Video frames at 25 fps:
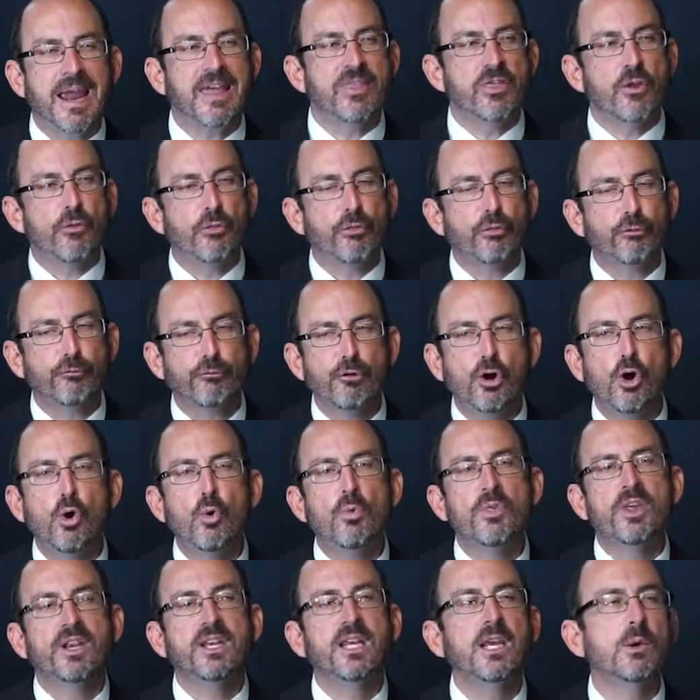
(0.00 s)
and the
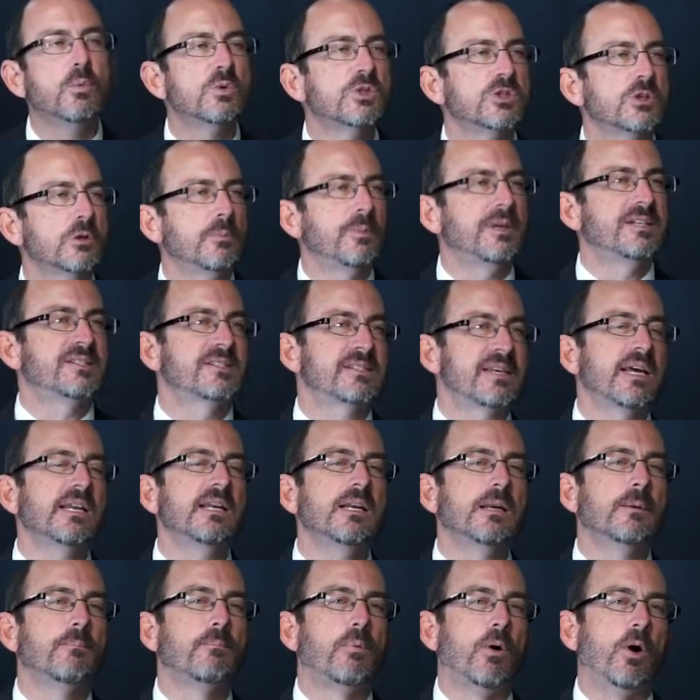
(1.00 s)
throne that he was going to be
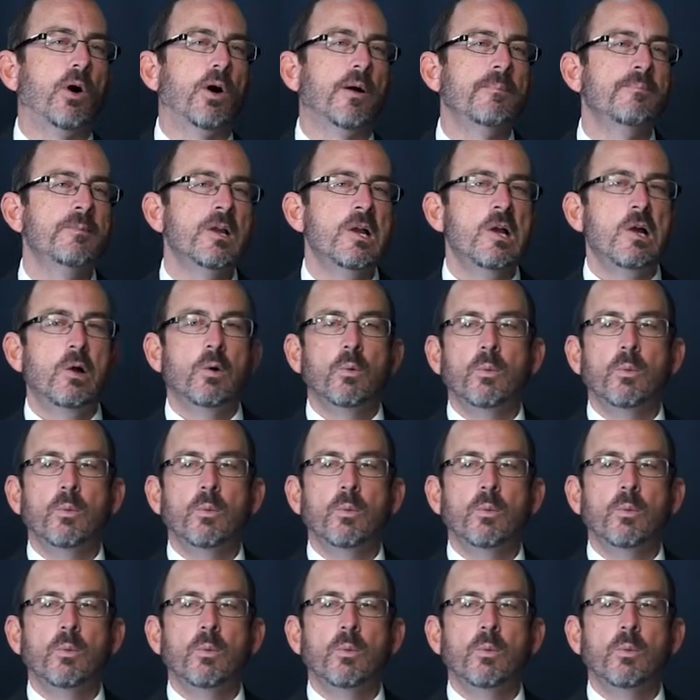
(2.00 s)
sitting upon,